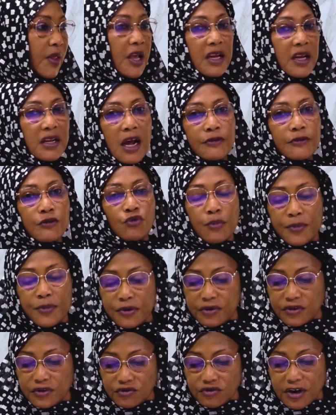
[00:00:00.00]
It has to be
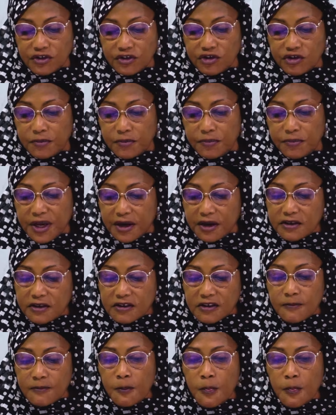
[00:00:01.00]
restructured because